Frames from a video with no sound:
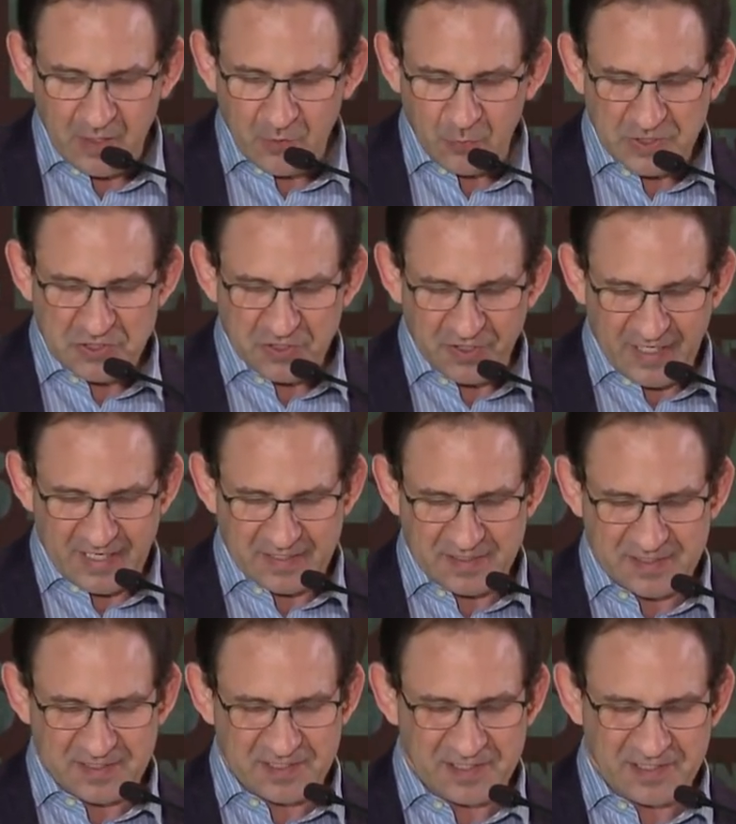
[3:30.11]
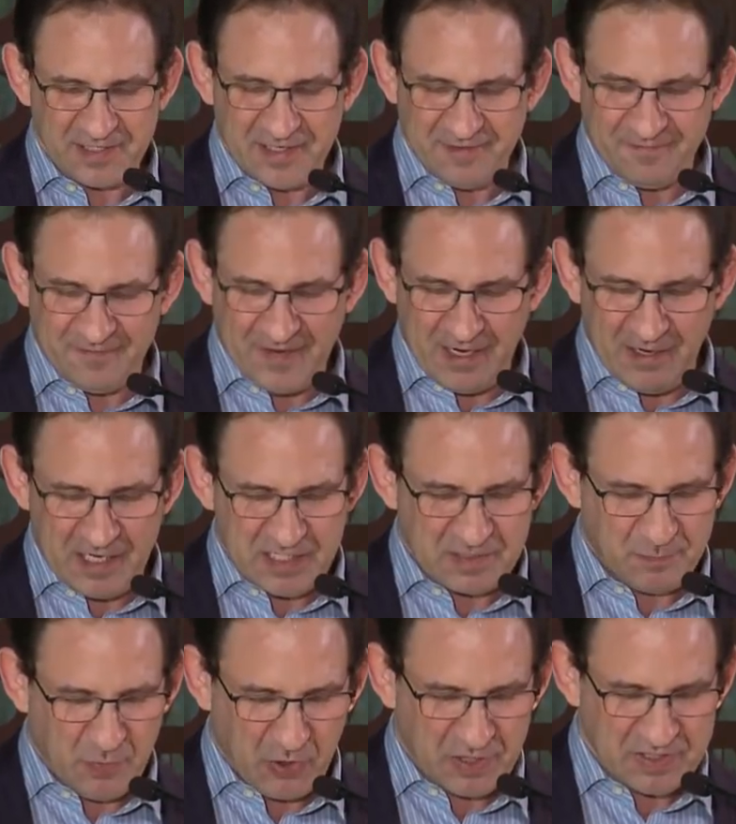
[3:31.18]
which lists various
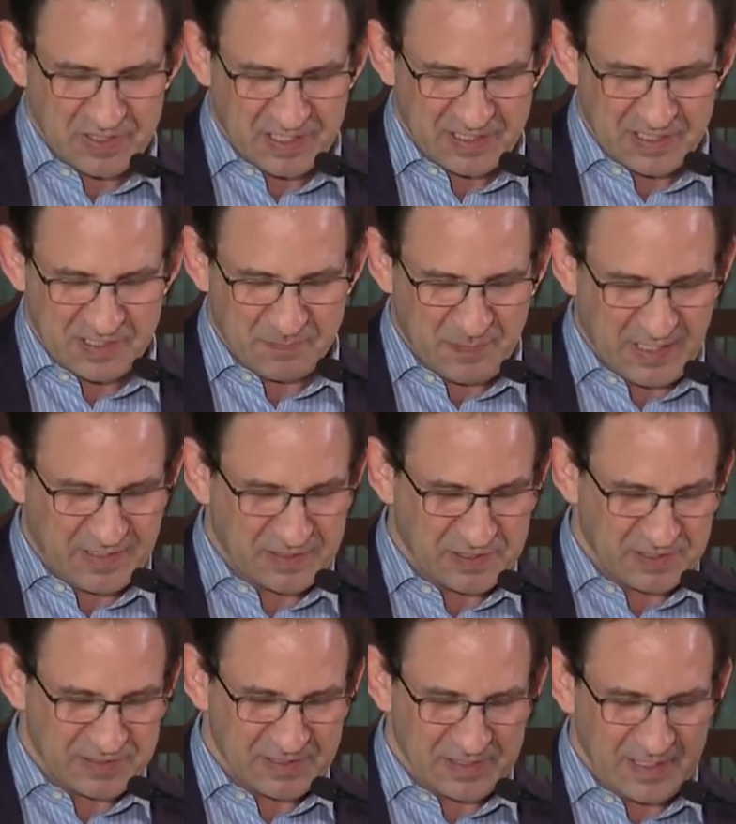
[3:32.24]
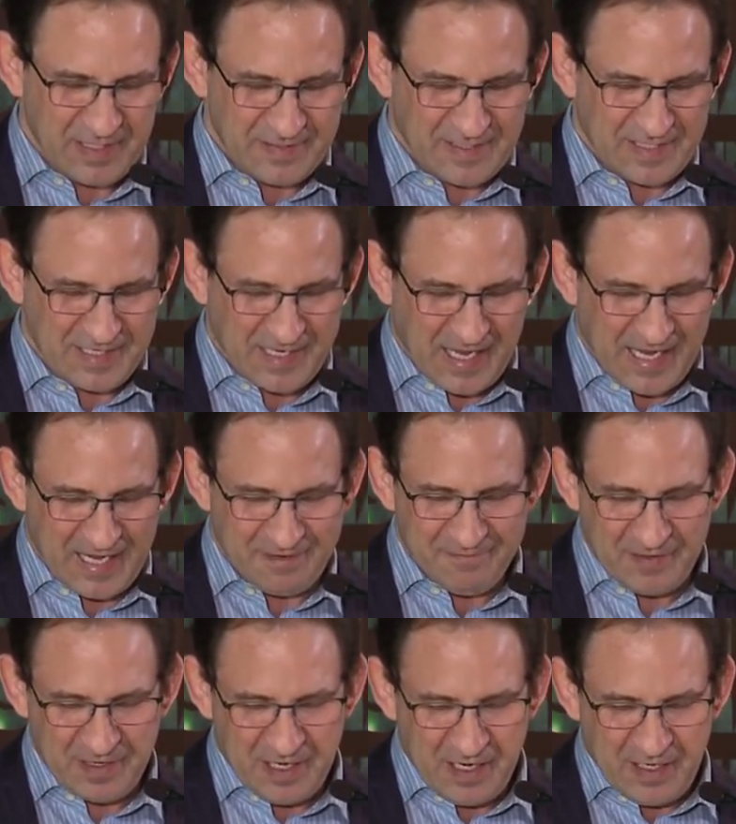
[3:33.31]
books and speeches that he gave,
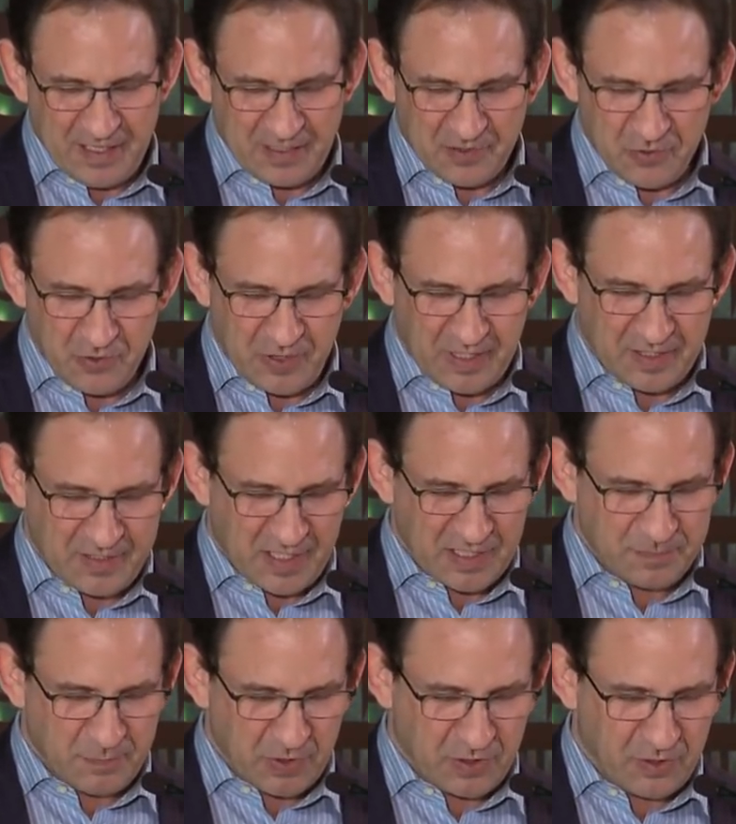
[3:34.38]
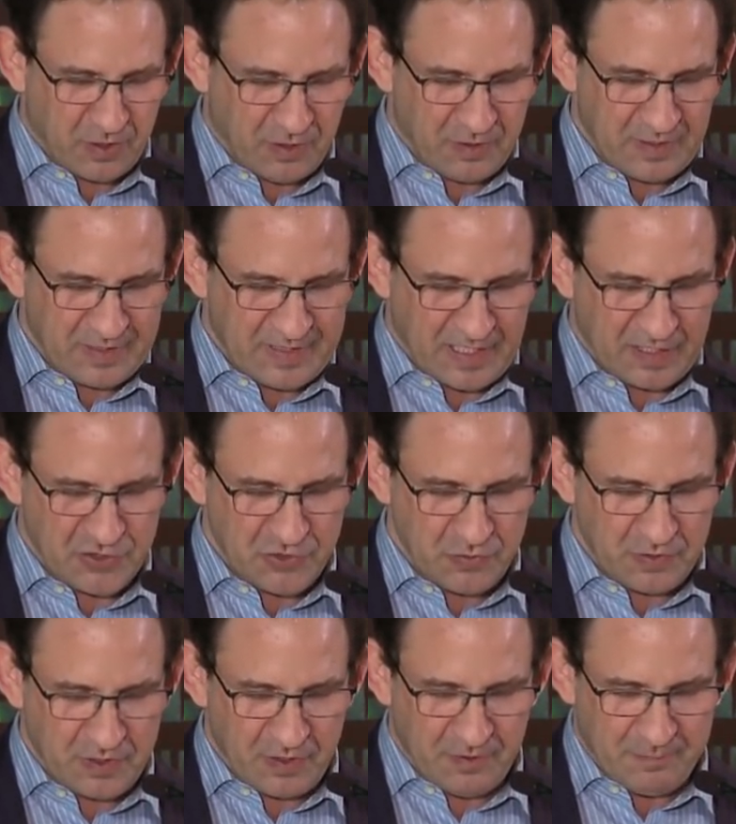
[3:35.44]
including a Dutch book called De
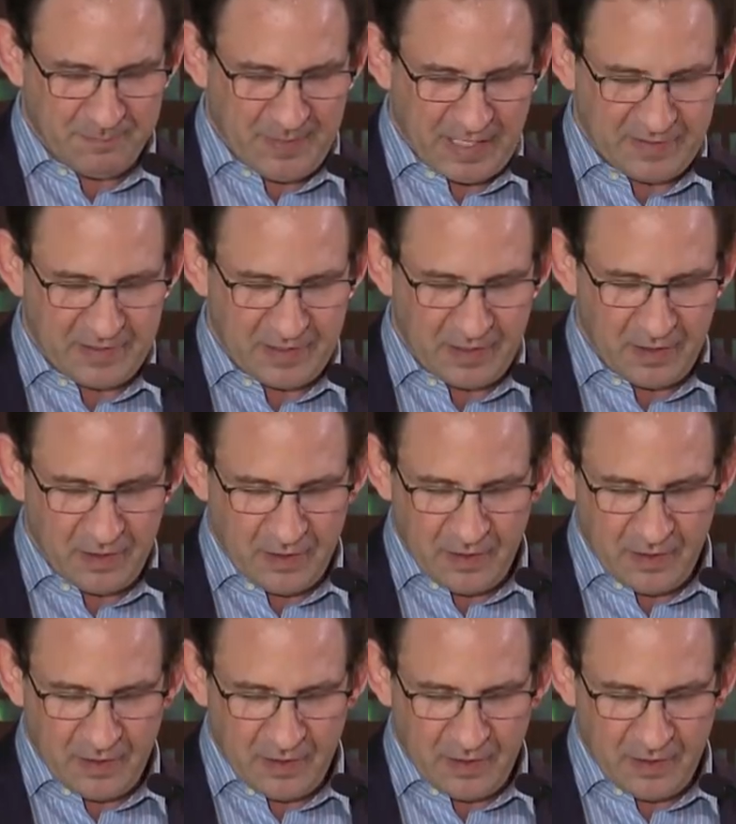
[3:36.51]
Junior Bette